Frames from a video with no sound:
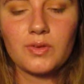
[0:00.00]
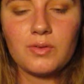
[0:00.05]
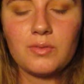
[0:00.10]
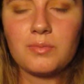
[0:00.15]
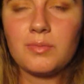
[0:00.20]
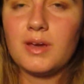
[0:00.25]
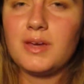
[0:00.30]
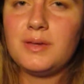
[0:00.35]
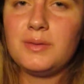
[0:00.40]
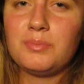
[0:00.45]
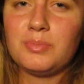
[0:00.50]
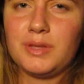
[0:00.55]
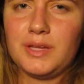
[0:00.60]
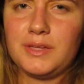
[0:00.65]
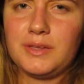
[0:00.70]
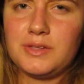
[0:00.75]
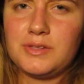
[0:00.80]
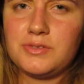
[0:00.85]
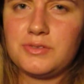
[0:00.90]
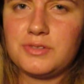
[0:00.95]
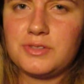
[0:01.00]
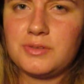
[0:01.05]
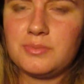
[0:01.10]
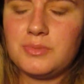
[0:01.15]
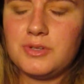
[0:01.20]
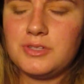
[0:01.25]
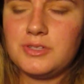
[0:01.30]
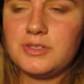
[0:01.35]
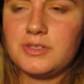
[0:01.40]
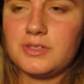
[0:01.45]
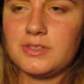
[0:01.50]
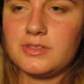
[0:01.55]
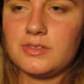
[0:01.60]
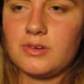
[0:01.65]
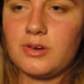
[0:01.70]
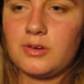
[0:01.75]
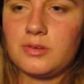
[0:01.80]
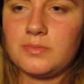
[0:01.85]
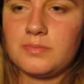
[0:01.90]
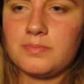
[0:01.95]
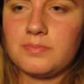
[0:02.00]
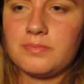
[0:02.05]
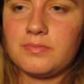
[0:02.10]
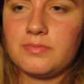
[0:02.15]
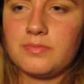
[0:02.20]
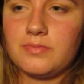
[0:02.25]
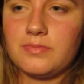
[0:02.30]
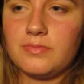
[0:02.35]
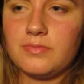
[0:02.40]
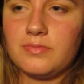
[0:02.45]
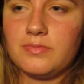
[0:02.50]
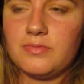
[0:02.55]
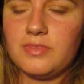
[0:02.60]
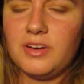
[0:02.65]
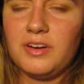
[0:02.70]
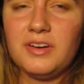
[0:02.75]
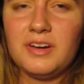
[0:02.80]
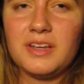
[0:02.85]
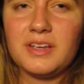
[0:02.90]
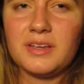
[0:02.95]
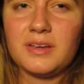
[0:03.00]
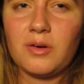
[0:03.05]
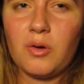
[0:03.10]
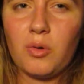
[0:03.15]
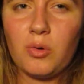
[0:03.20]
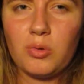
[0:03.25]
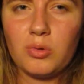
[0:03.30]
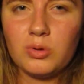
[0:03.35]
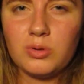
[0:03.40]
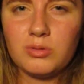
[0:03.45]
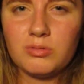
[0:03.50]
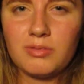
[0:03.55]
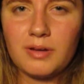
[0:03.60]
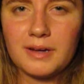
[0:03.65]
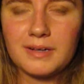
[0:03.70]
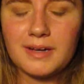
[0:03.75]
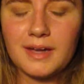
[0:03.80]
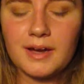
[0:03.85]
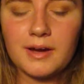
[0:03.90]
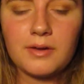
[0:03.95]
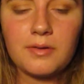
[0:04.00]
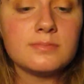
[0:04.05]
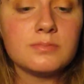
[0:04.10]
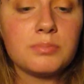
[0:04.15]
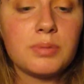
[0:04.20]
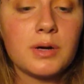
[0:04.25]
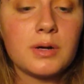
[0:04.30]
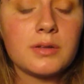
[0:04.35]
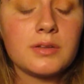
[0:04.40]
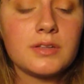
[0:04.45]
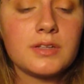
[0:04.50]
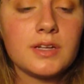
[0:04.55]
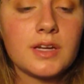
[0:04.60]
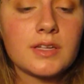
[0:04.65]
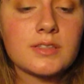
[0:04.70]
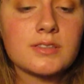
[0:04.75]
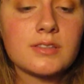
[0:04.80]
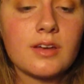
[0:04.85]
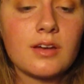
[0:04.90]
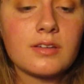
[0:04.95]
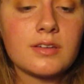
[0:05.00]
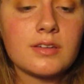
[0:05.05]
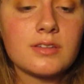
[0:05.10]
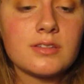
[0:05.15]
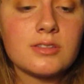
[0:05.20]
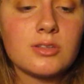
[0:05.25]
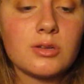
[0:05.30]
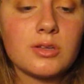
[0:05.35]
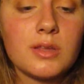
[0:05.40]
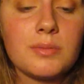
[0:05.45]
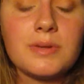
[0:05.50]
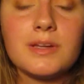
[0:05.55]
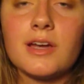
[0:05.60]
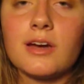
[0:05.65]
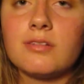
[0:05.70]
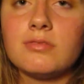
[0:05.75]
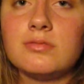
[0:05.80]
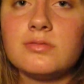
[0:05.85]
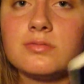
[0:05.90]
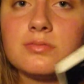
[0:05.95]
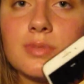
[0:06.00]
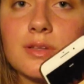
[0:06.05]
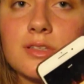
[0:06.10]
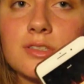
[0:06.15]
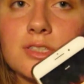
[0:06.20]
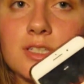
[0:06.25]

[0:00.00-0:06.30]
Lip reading: My playlist for some reason is very old right now, but the next song is Don't Let Me Down by the